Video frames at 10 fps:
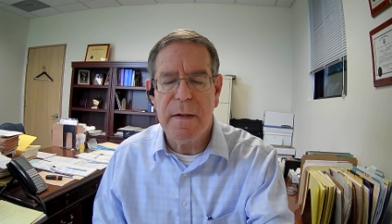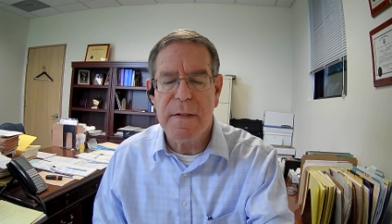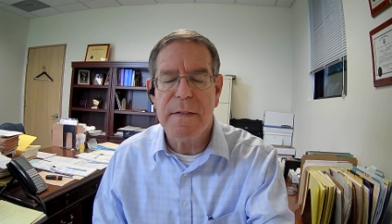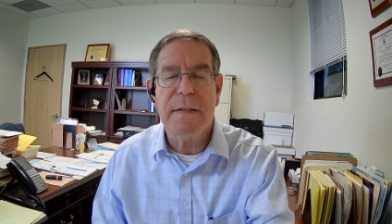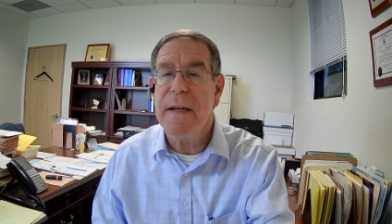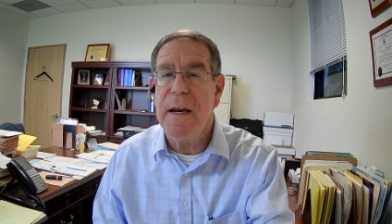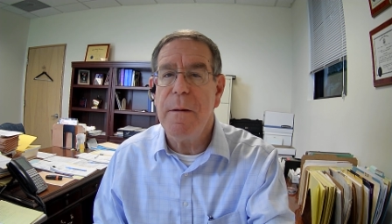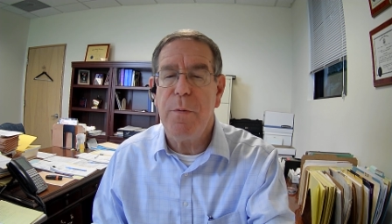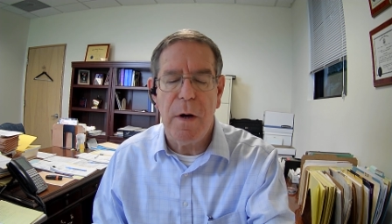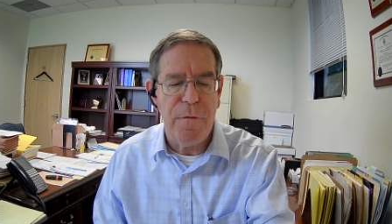and see any
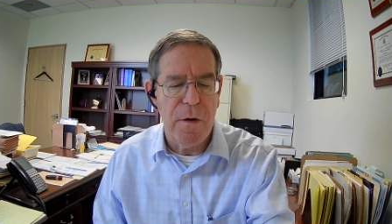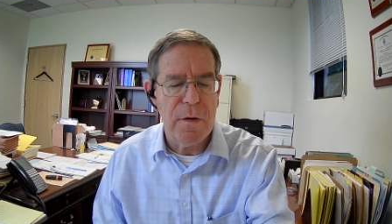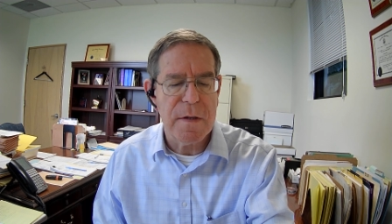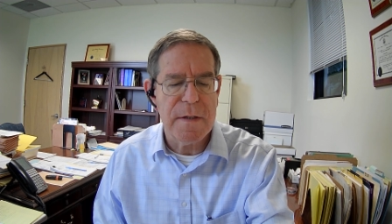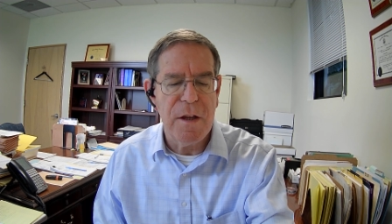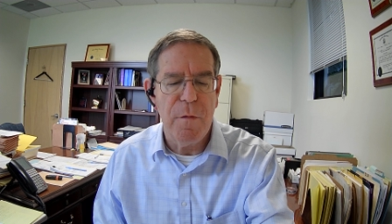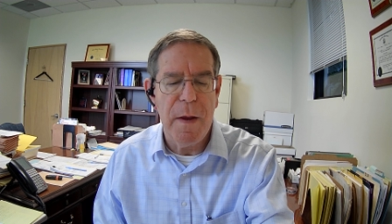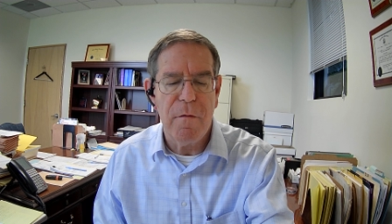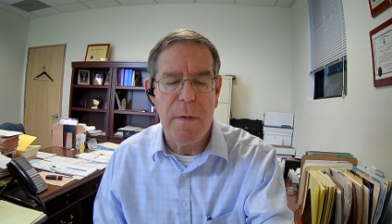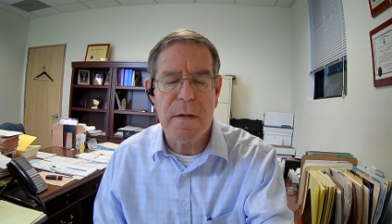prayer focus that you may
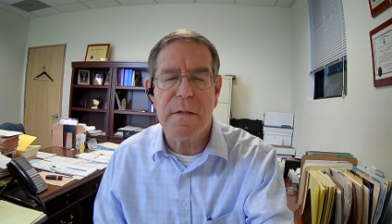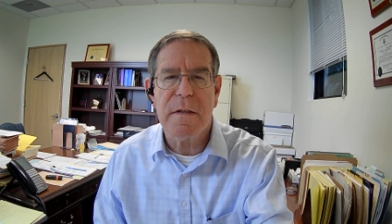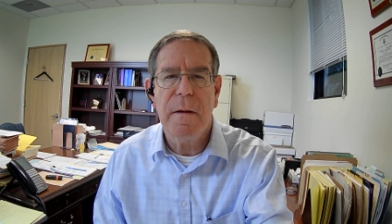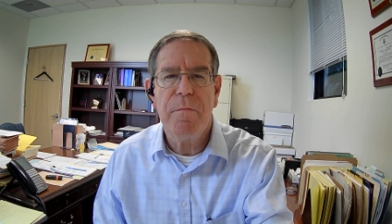have missed